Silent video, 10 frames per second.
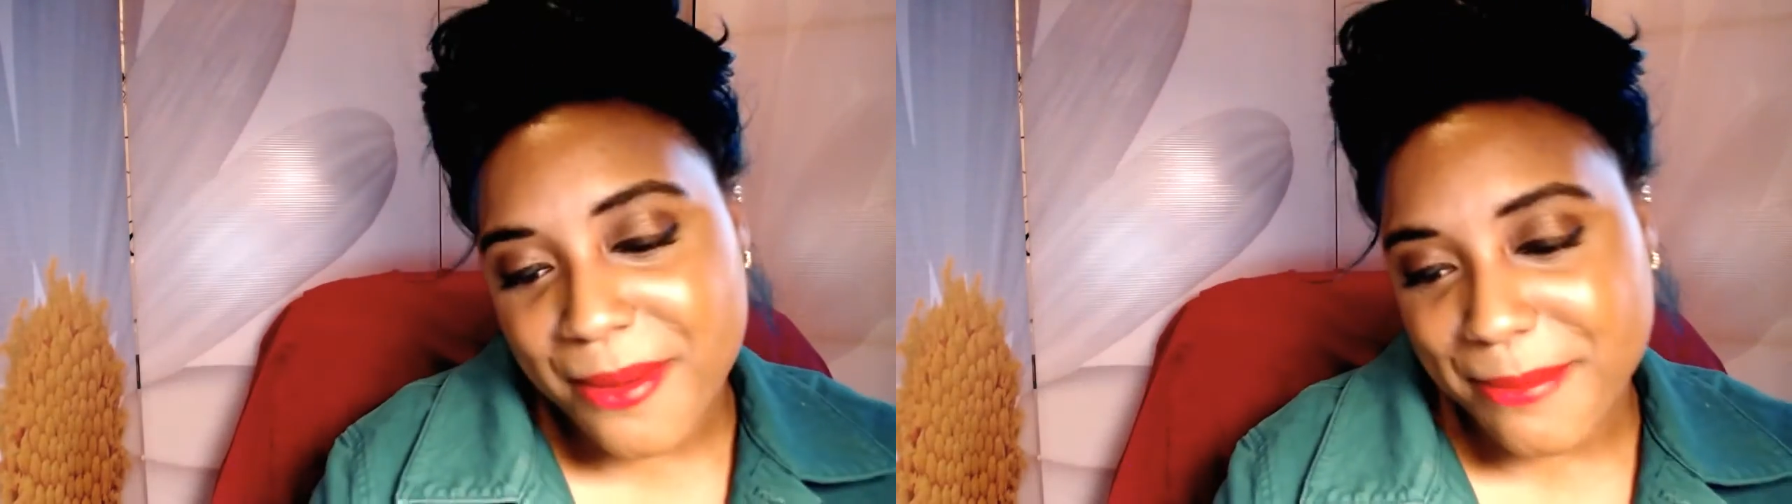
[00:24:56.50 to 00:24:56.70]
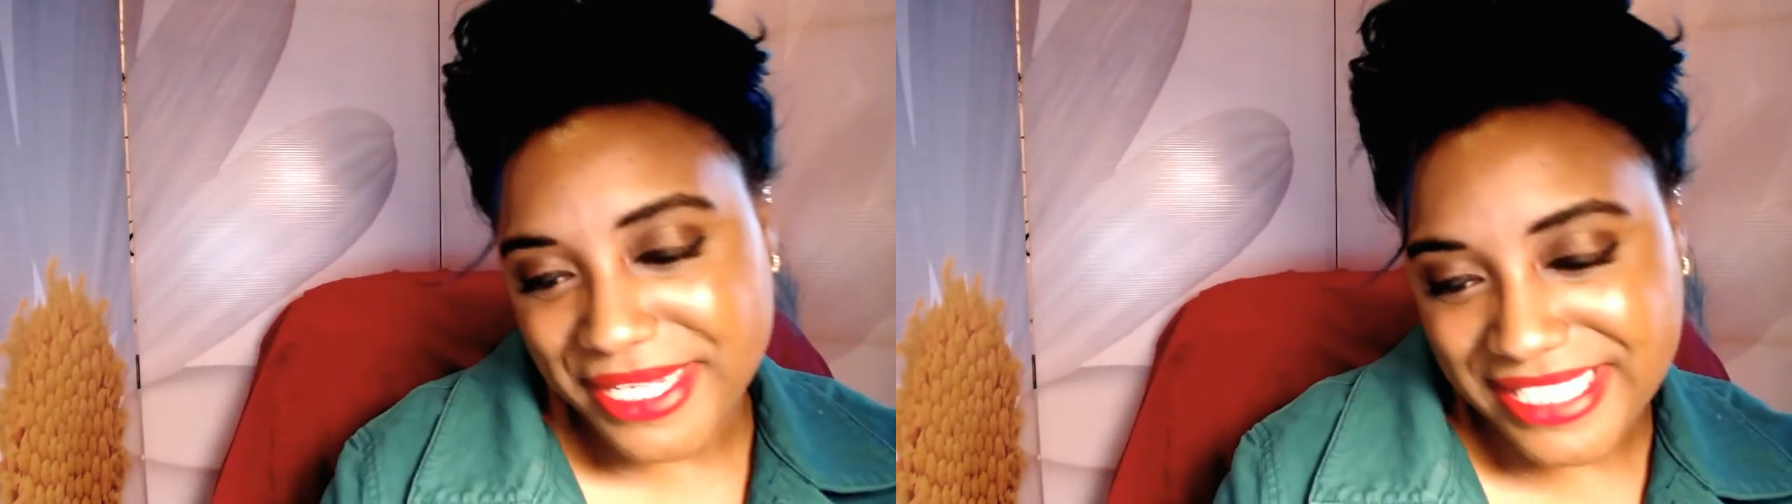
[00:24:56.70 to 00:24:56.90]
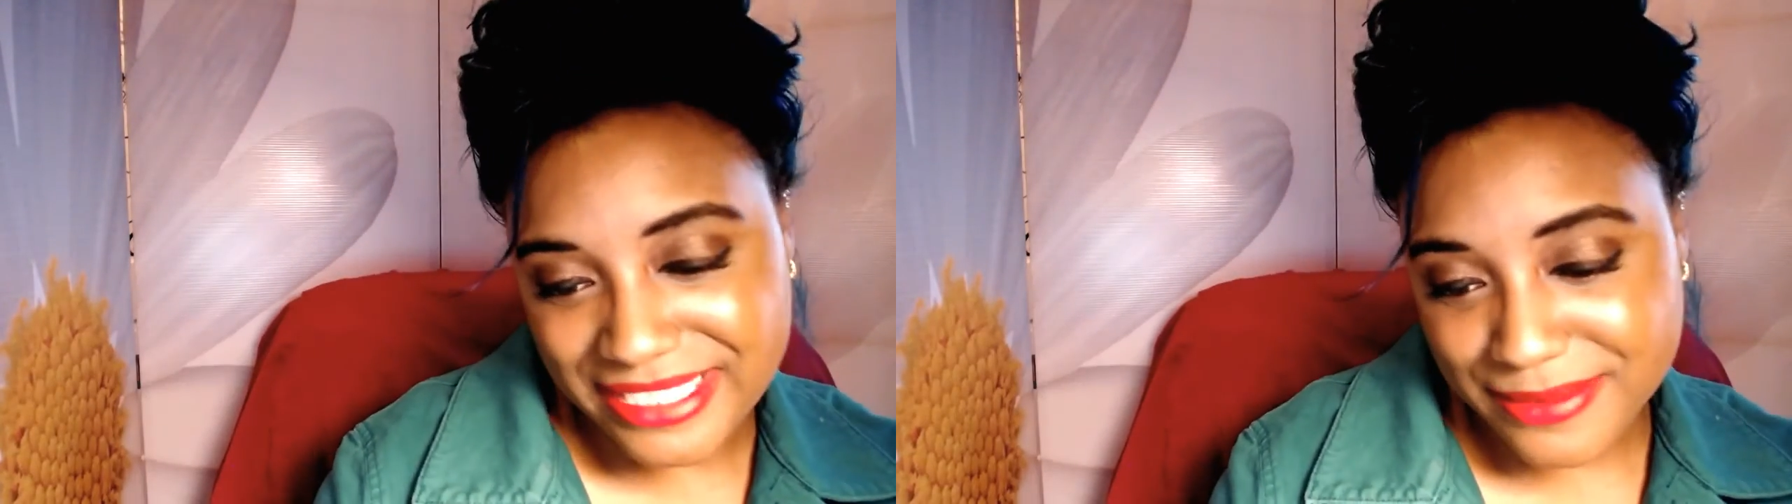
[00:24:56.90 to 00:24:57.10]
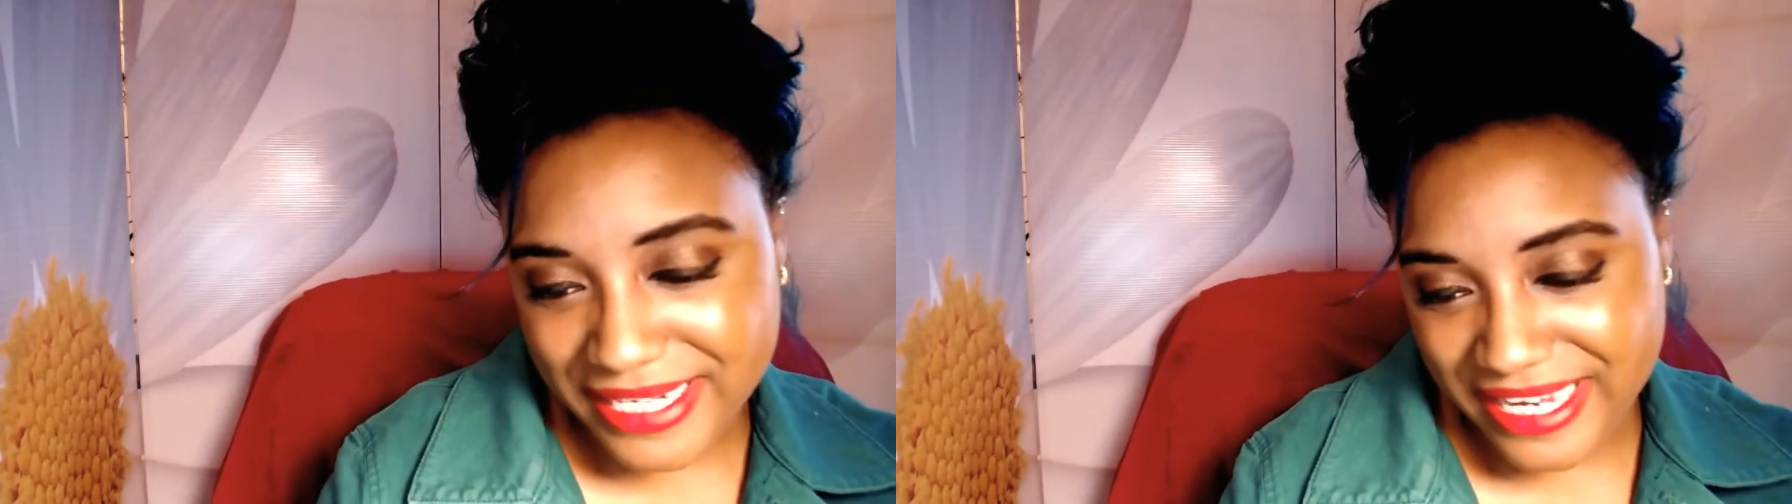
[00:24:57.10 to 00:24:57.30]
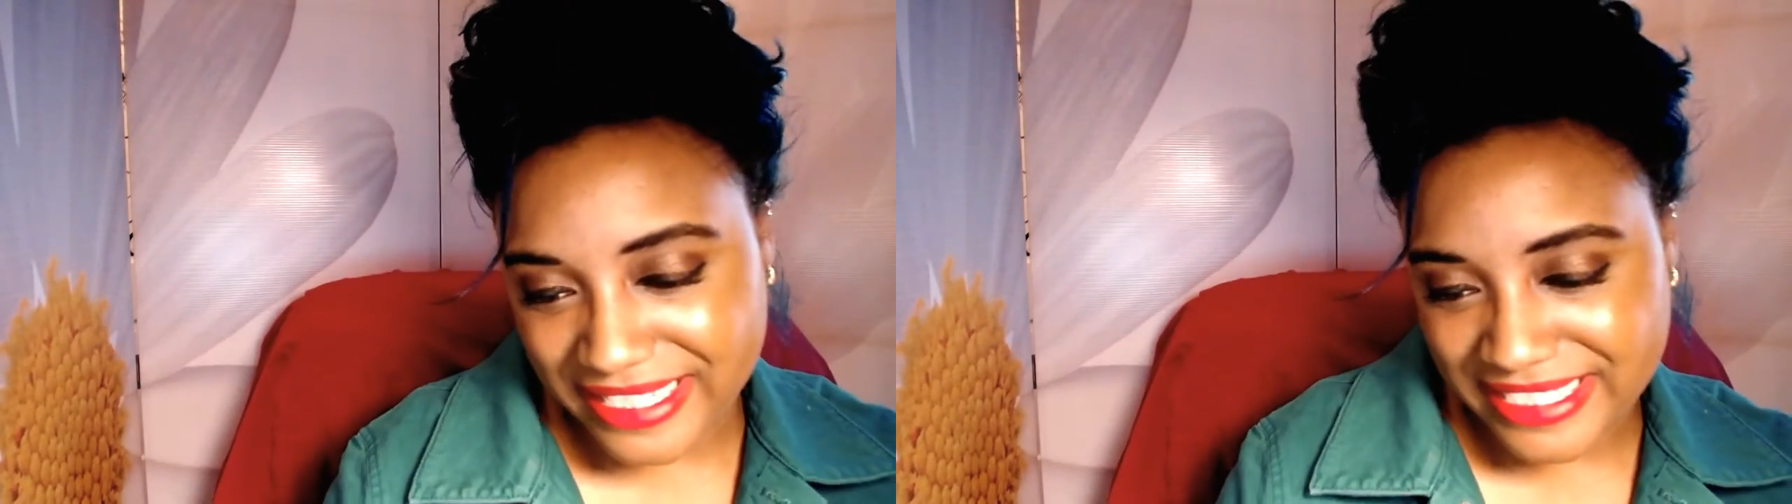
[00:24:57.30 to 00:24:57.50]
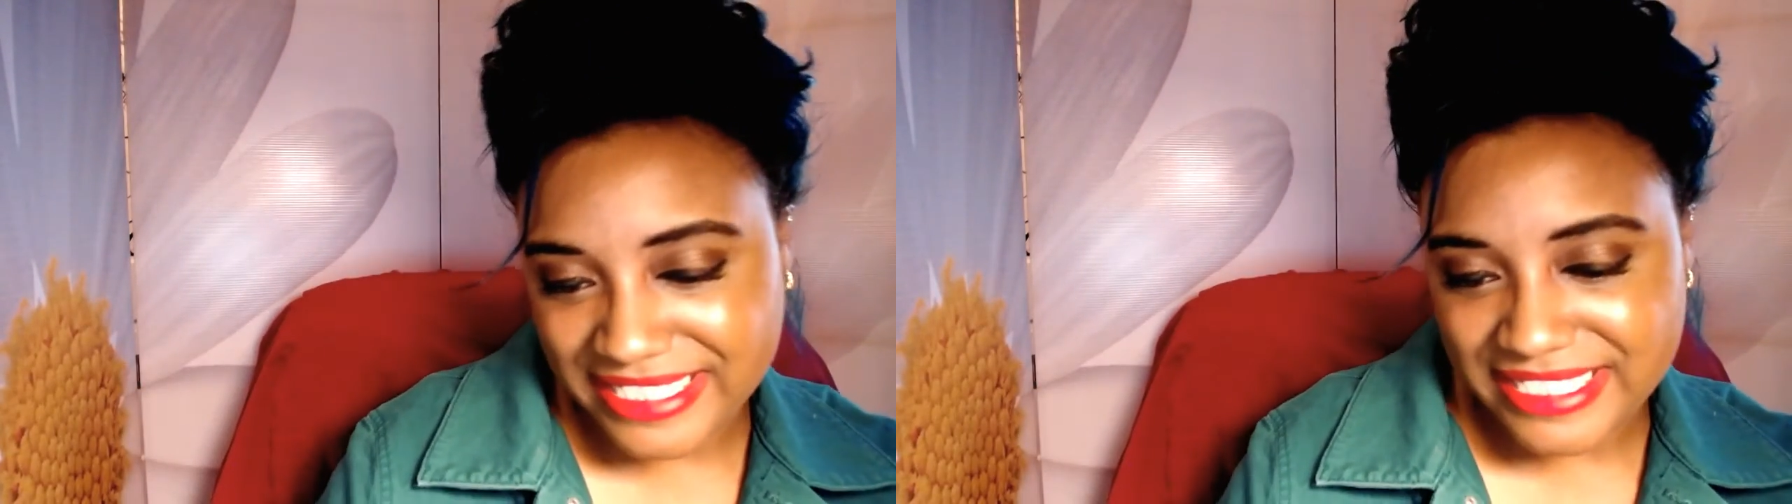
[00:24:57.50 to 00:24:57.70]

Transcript: But that's why I got this.